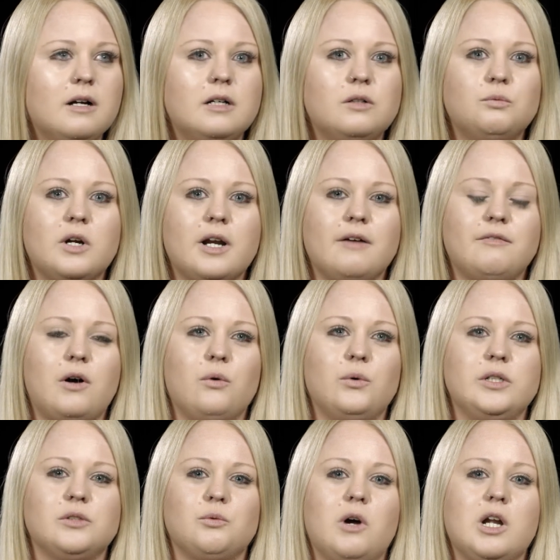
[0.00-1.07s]
what I've
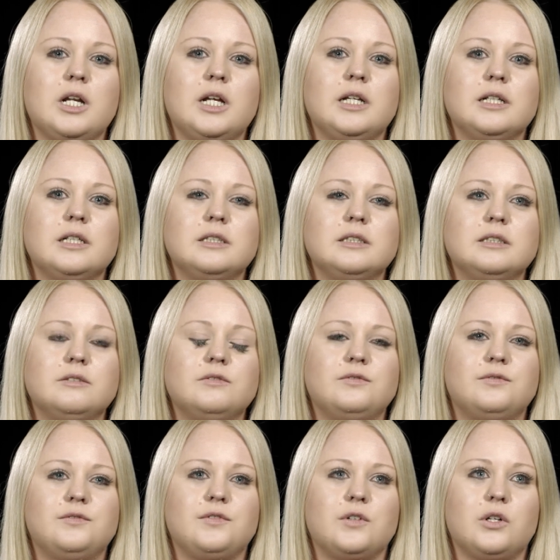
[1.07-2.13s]
always wanted
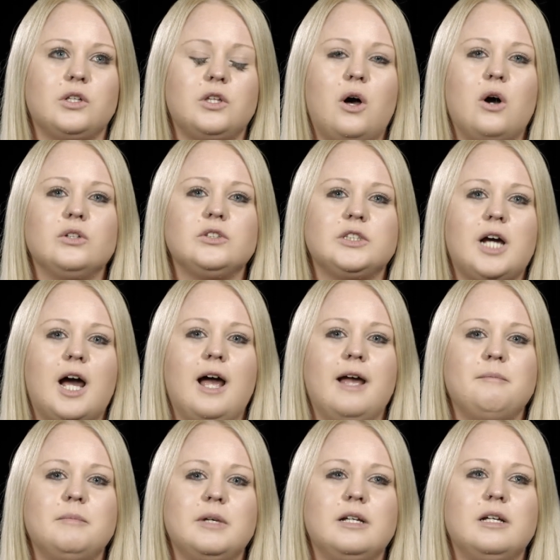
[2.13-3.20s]
for a long
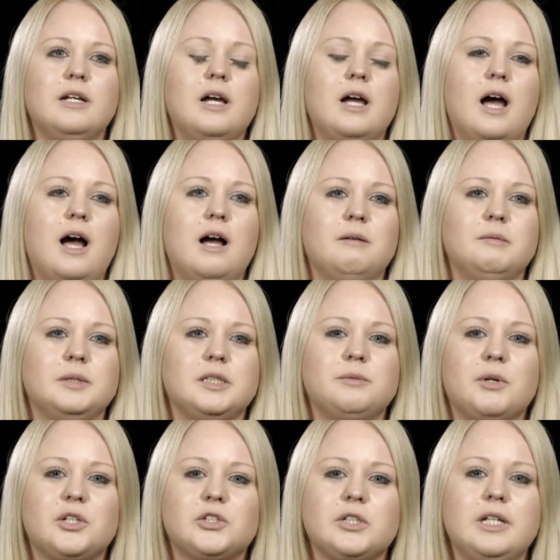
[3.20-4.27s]
time,
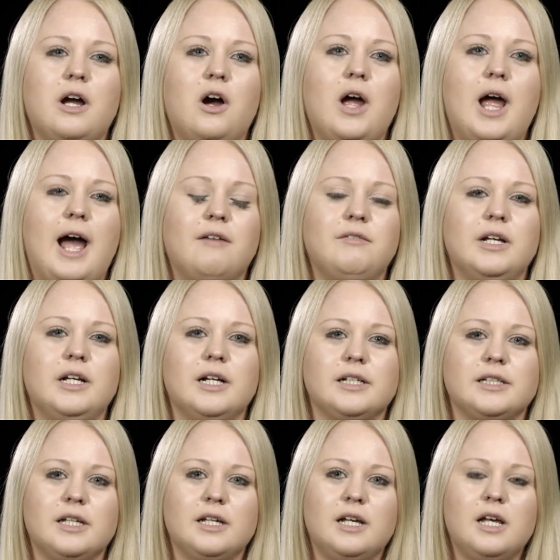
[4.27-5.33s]
especially not having
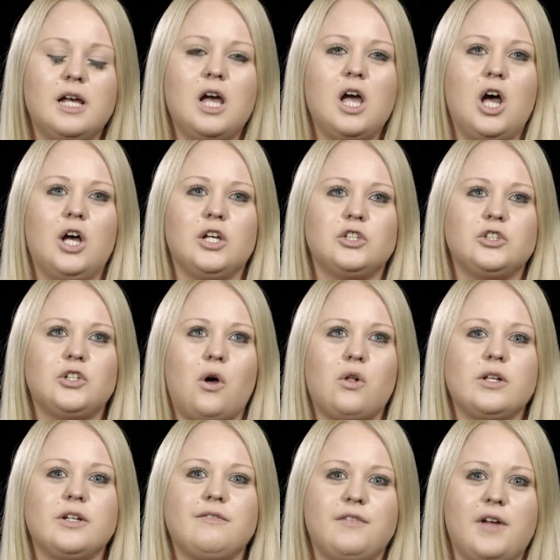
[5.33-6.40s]
a
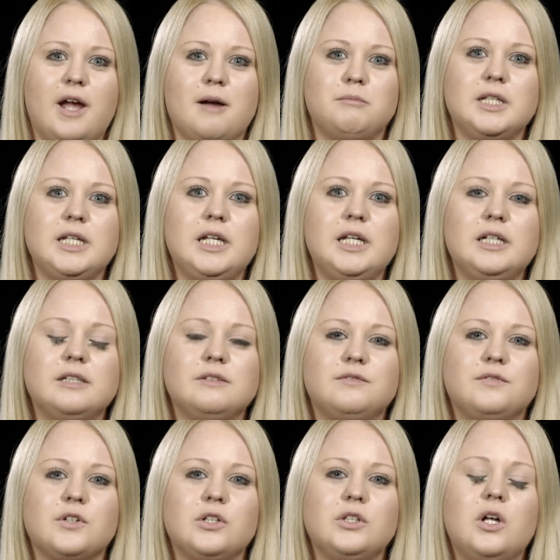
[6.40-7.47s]
solid family
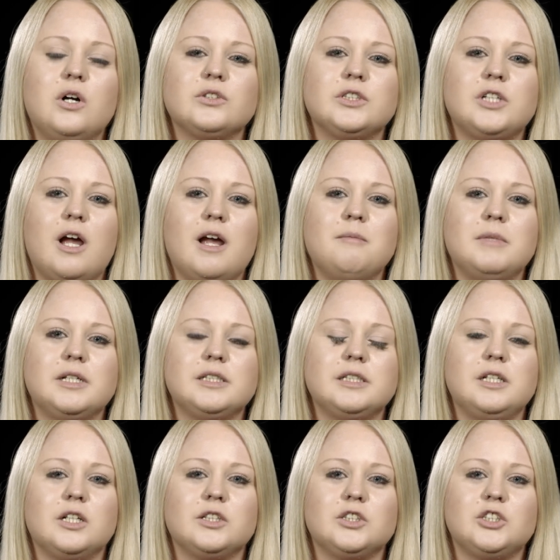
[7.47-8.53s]
for a long time as a
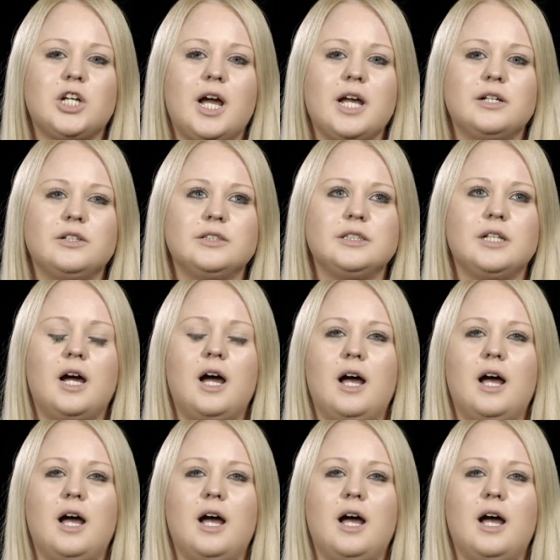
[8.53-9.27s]
young child.